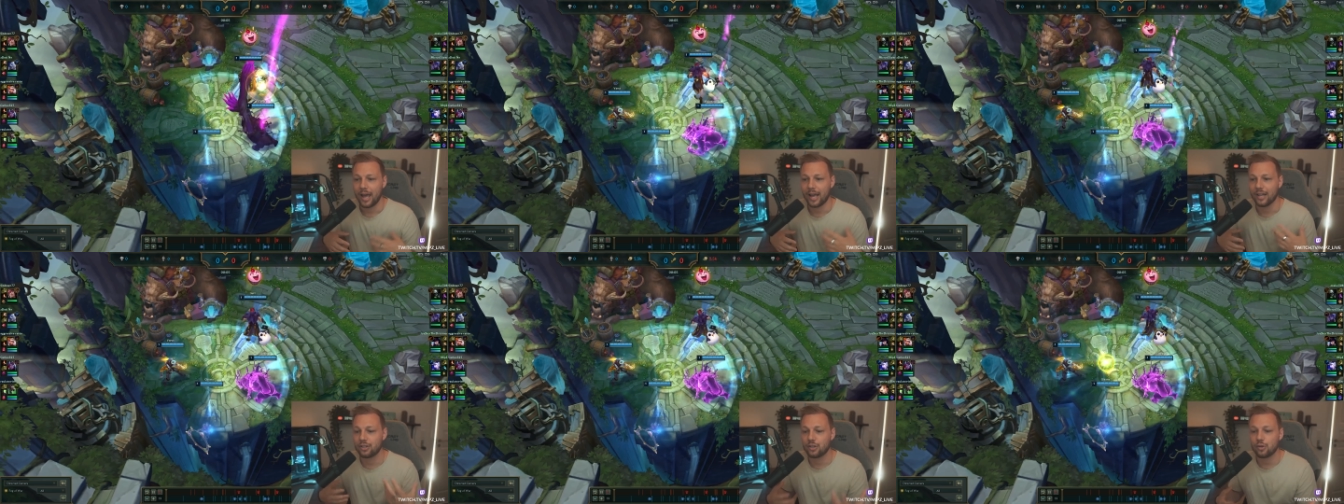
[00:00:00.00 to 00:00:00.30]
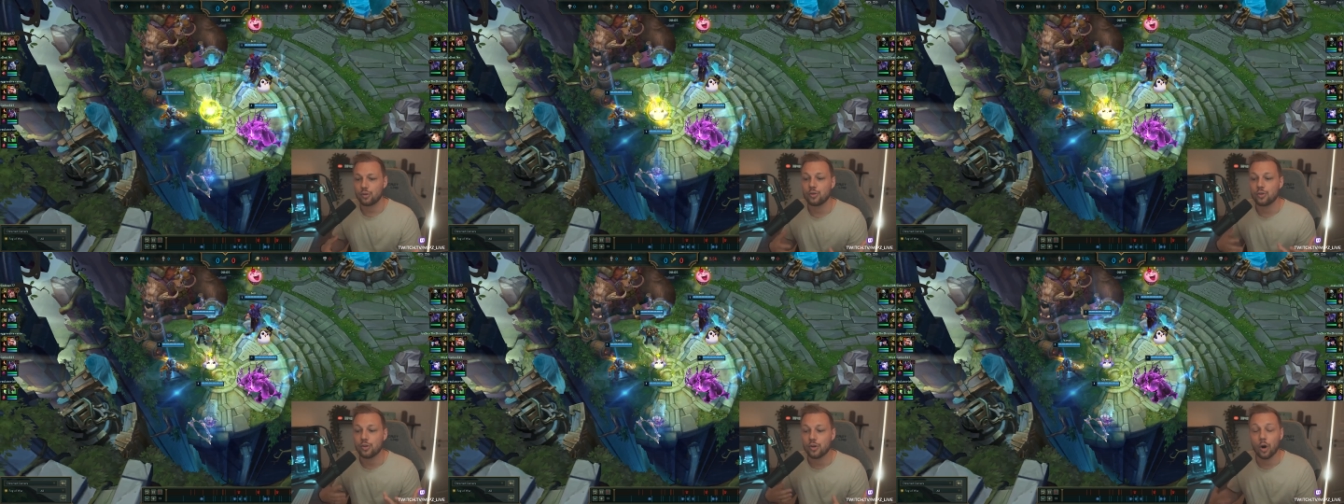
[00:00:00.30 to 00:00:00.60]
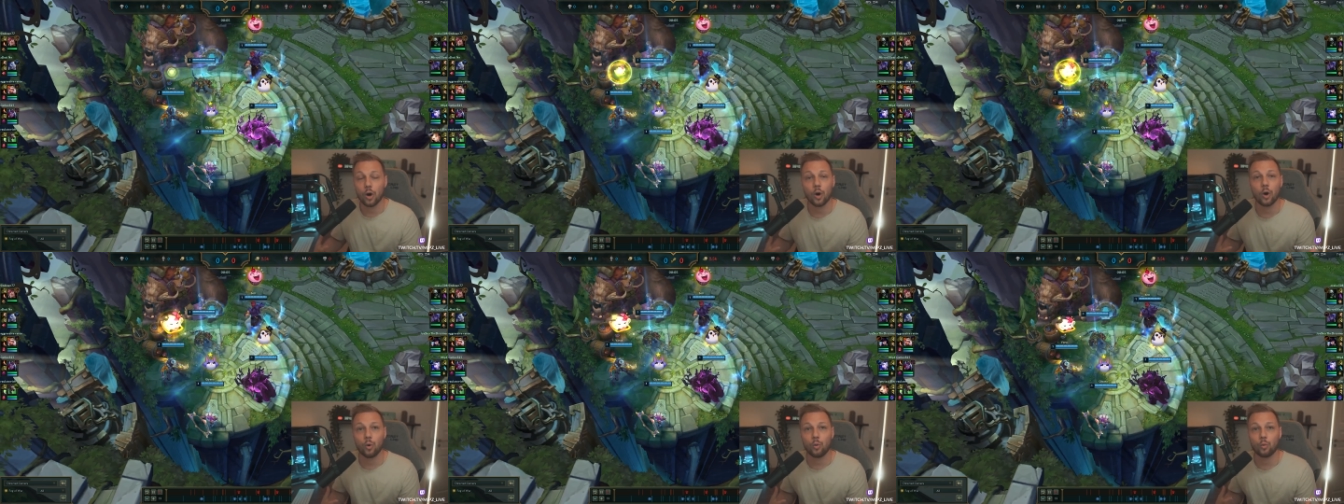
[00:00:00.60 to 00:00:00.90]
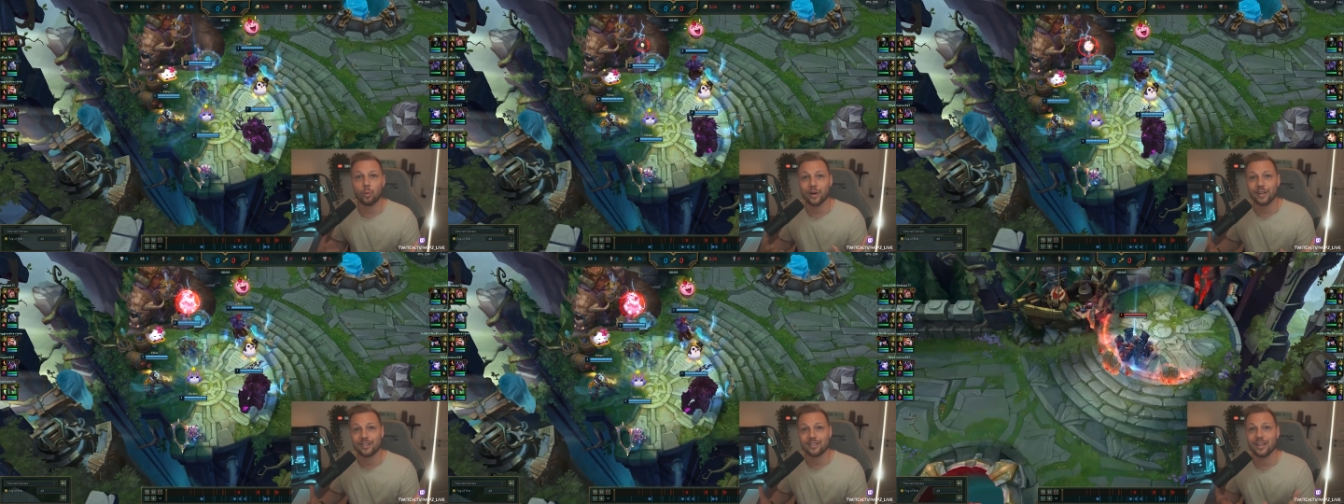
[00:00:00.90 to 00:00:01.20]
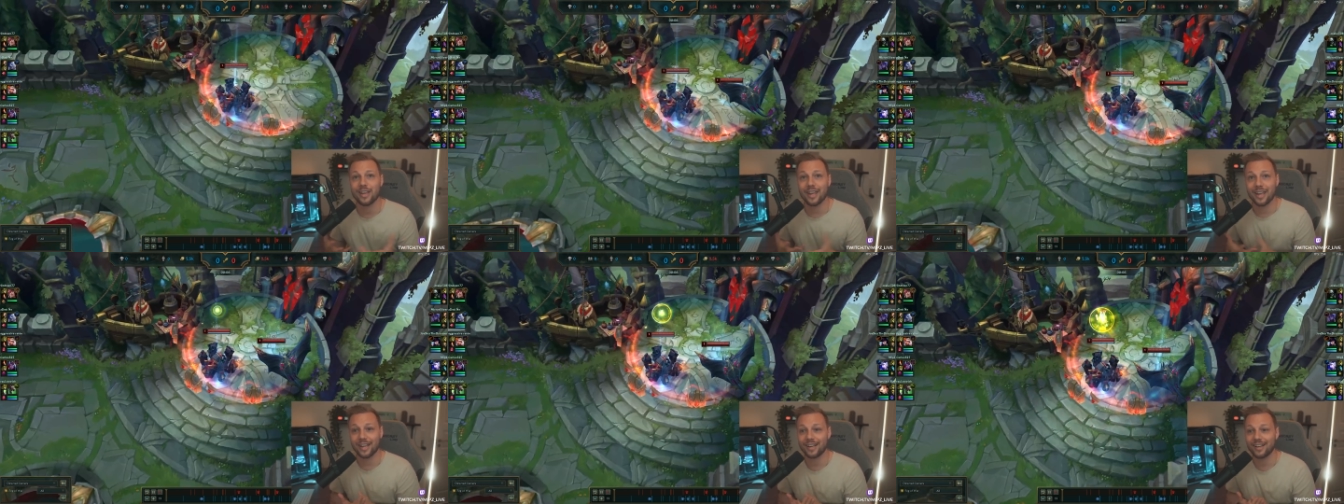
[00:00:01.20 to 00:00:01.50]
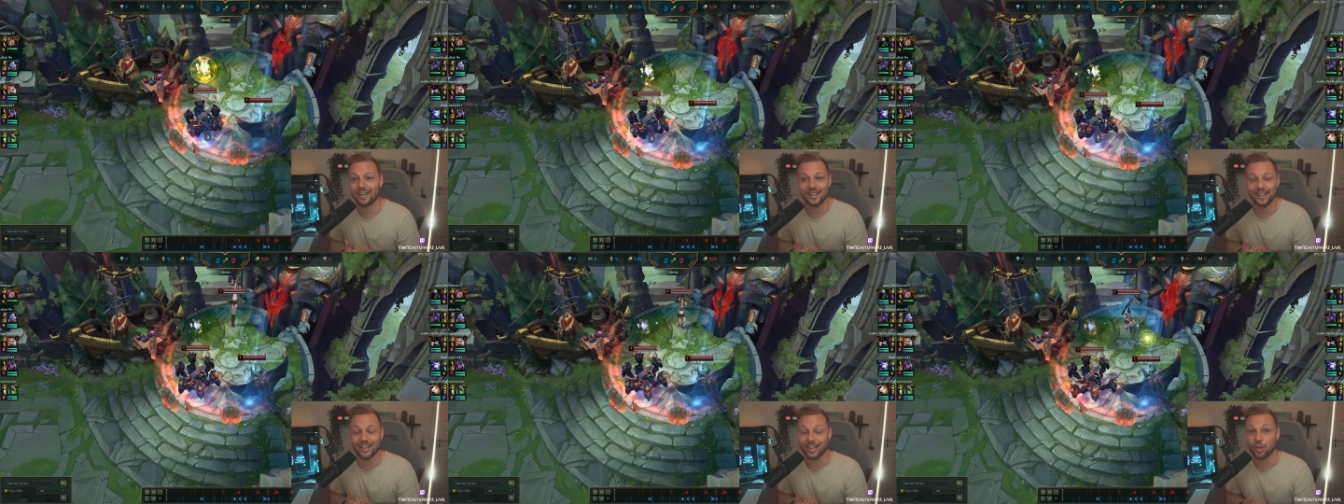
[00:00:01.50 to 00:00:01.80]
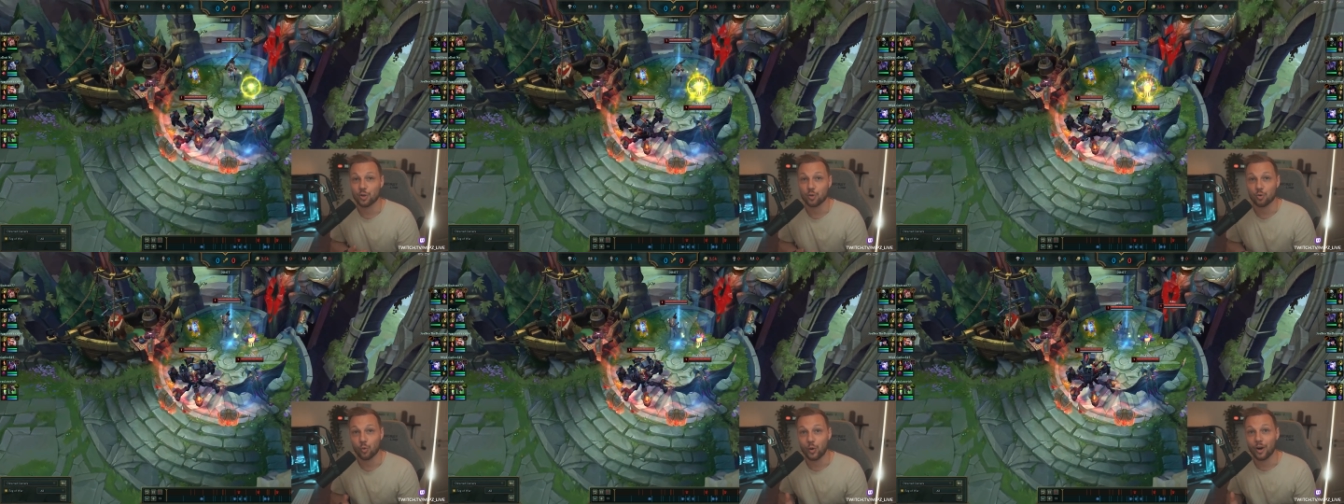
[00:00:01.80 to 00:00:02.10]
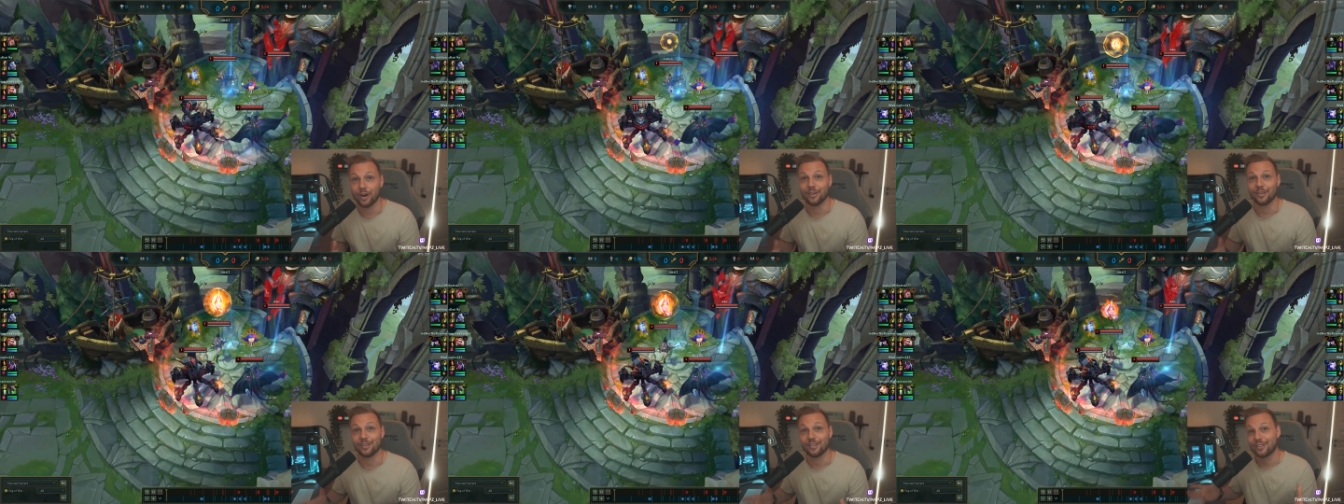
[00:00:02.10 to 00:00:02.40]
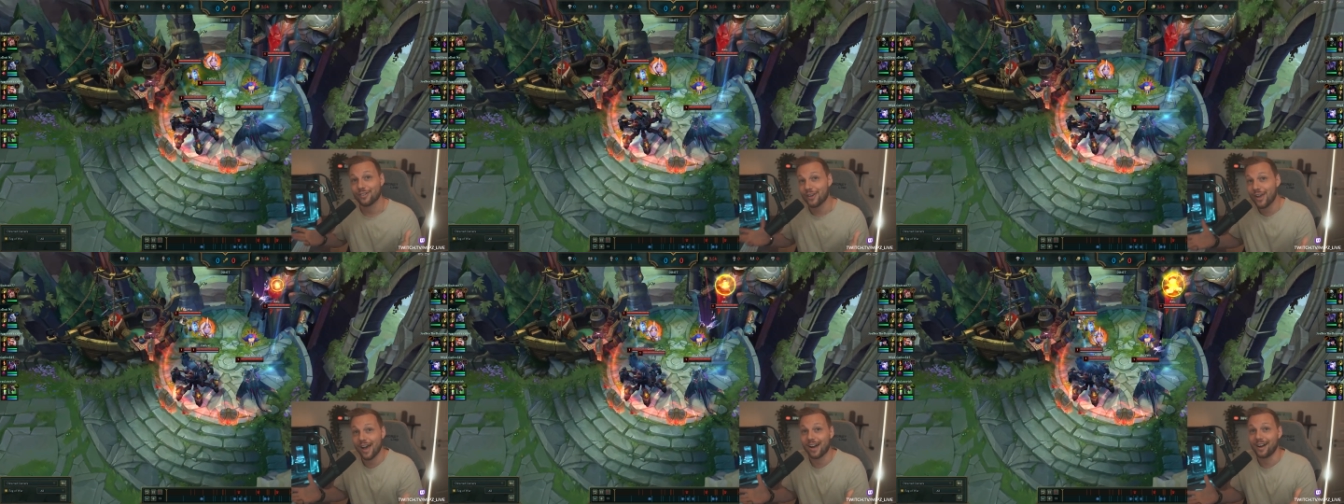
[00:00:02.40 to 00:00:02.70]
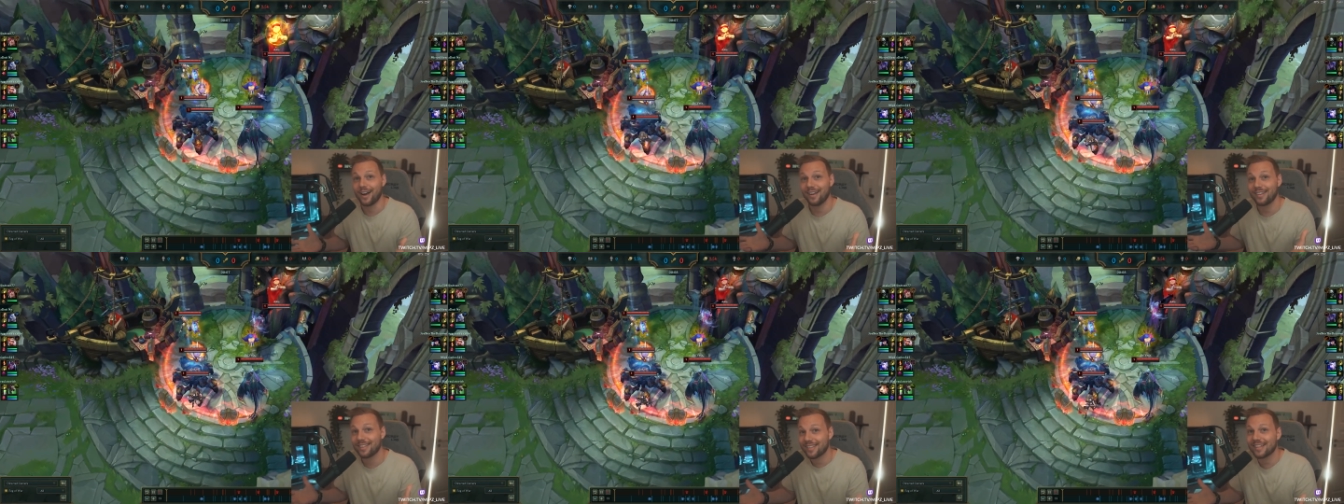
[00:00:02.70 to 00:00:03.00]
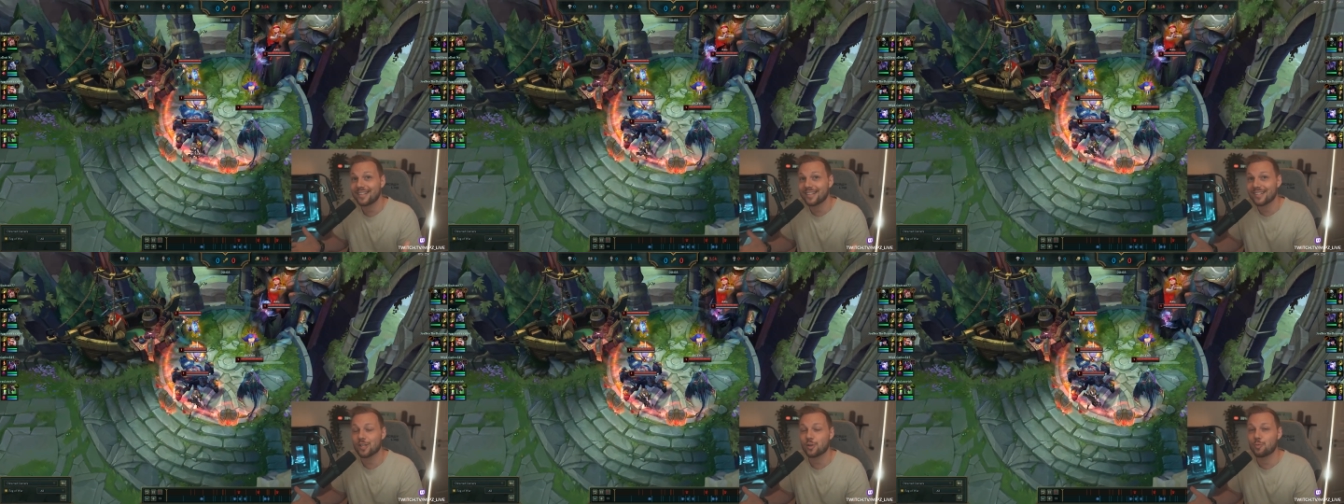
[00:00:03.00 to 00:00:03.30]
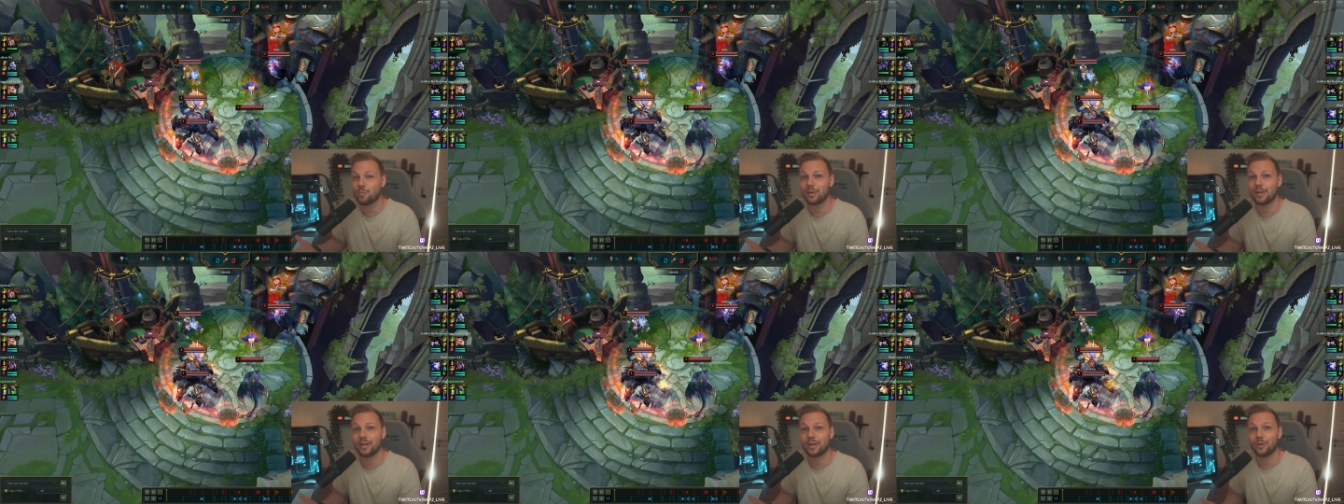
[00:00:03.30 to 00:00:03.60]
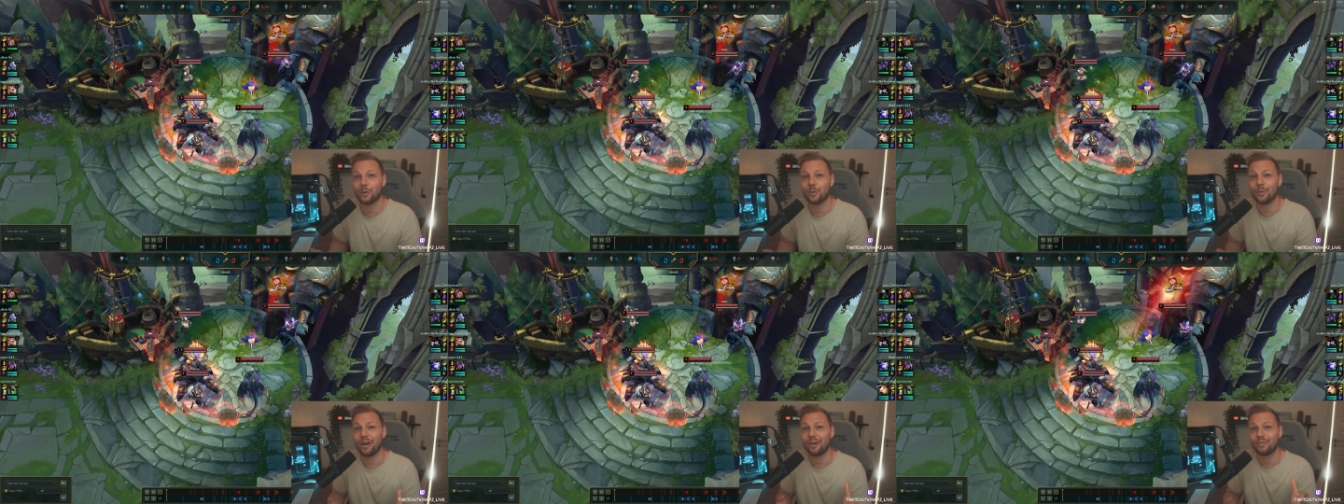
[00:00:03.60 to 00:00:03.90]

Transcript: and you know what's in each one. So yeah, I think this is pretty cool.